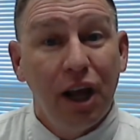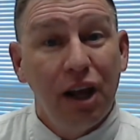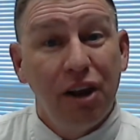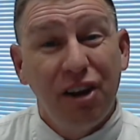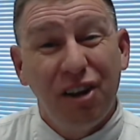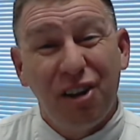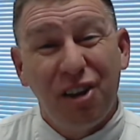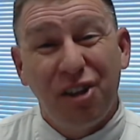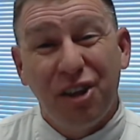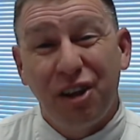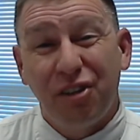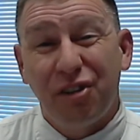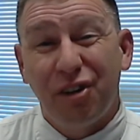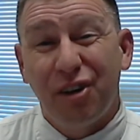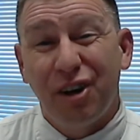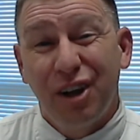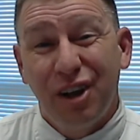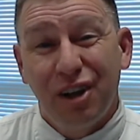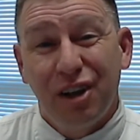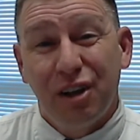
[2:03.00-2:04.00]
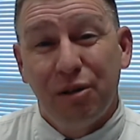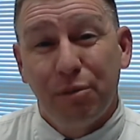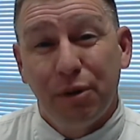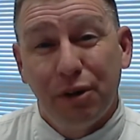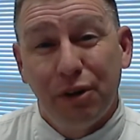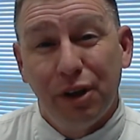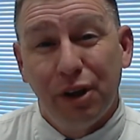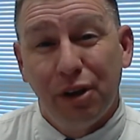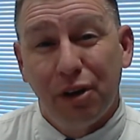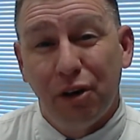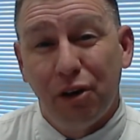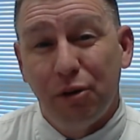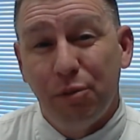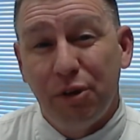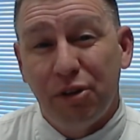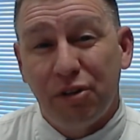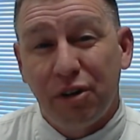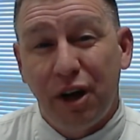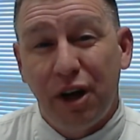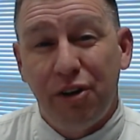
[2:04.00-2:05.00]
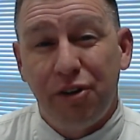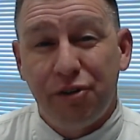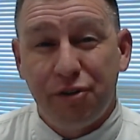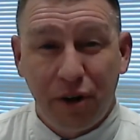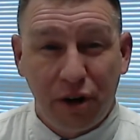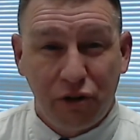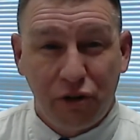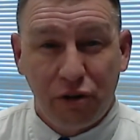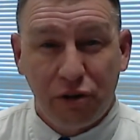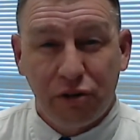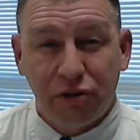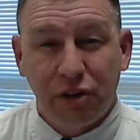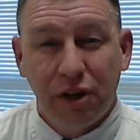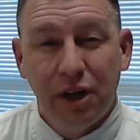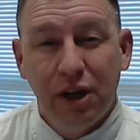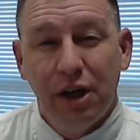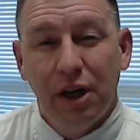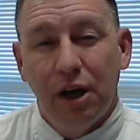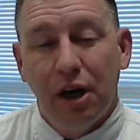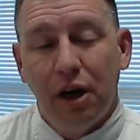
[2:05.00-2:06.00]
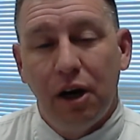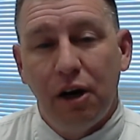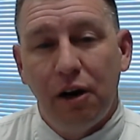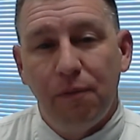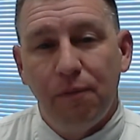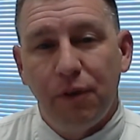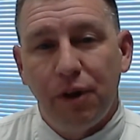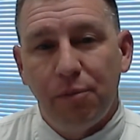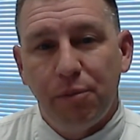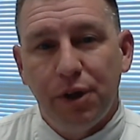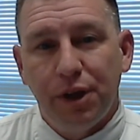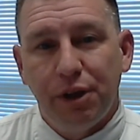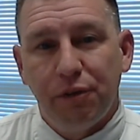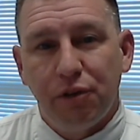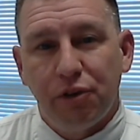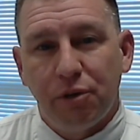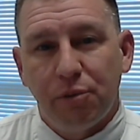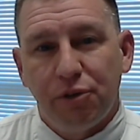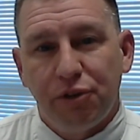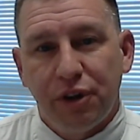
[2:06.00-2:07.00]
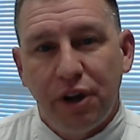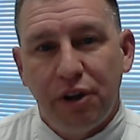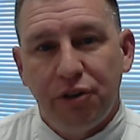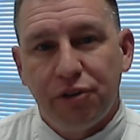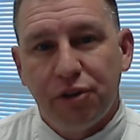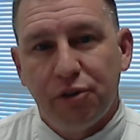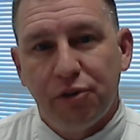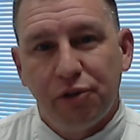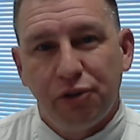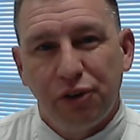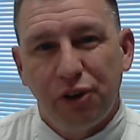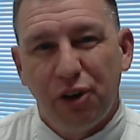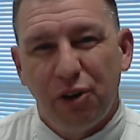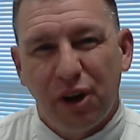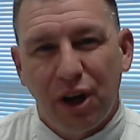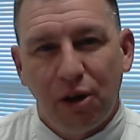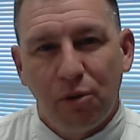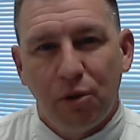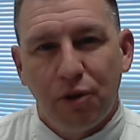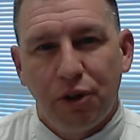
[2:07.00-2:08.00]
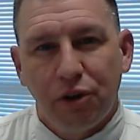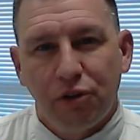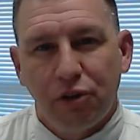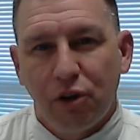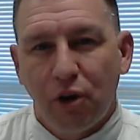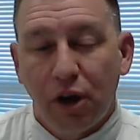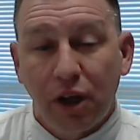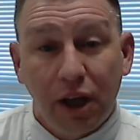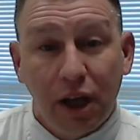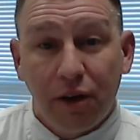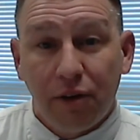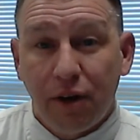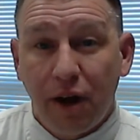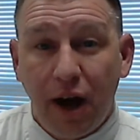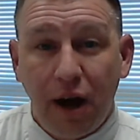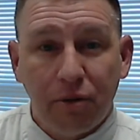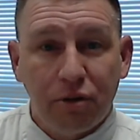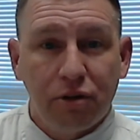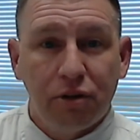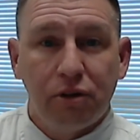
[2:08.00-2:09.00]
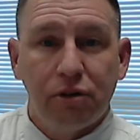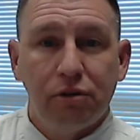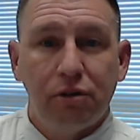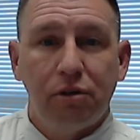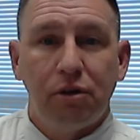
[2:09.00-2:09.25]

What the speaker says: and the other things that are in the building code besides structures that may give you some sense of, kind of where things are going. Again, optional.